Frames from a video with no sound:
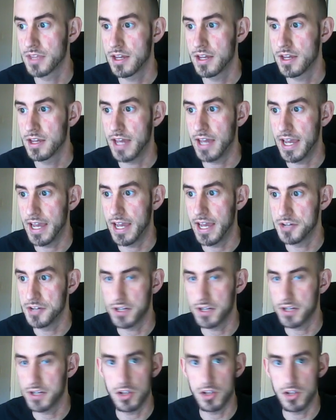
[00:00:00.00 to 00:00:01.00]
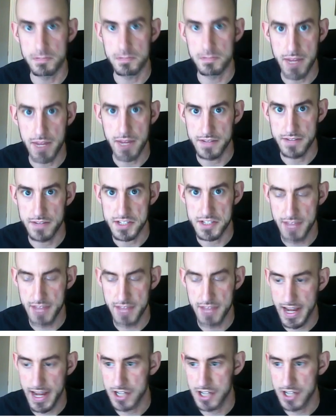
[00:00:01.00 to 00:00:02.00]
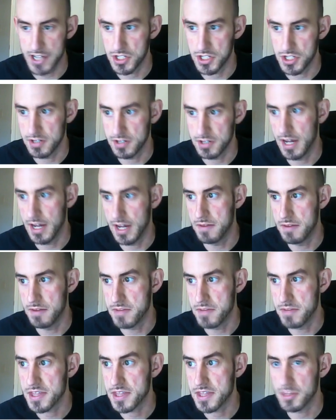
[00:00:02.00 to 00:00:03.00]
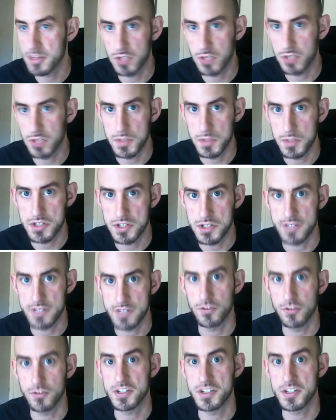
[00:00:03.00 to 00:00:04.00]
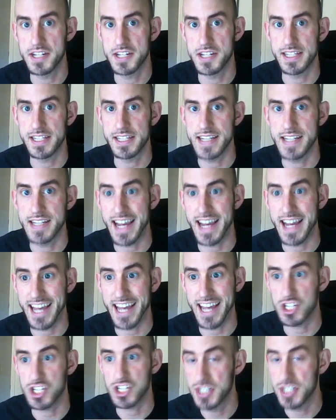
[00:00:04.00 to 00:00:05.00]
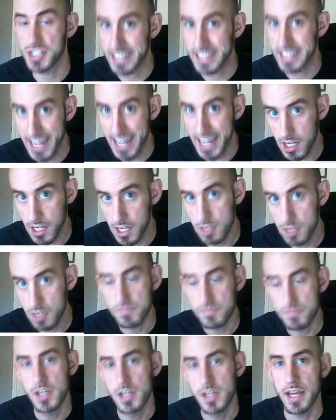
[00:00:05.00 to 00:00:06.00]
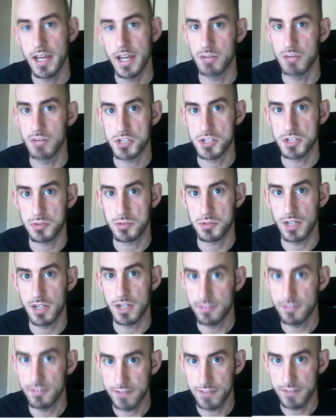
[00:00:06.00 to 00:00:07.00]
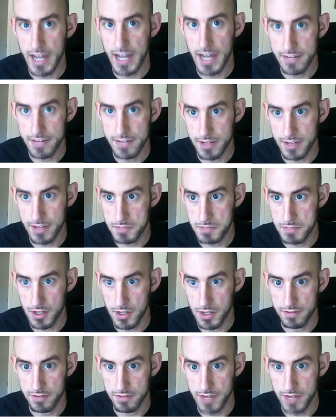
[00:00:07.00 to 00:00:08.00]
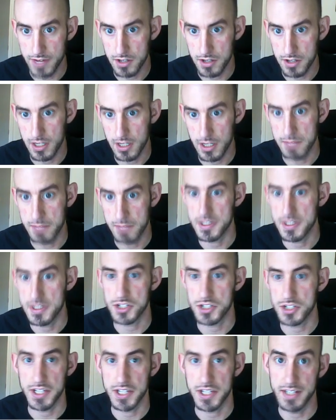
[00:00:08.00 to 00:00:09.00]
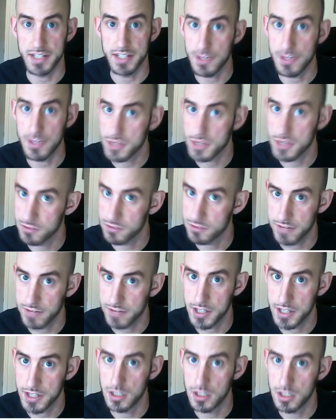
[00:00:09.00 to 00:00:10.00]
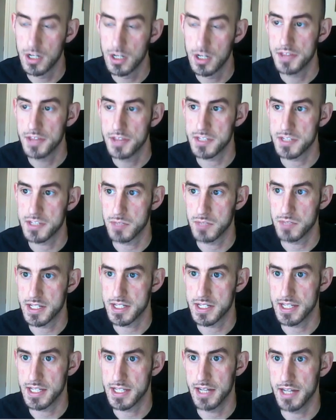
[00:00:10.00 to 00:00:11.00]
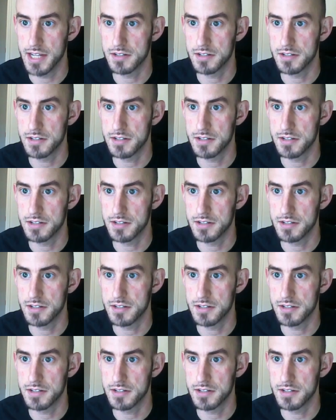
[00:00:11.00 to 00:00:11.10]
And you get all the benefits of that action. The main thing that we're going to be using this for is to take the attack action again. And once we're at level 5 and beyond fighter, and potentially an 11th level fighter, this means that,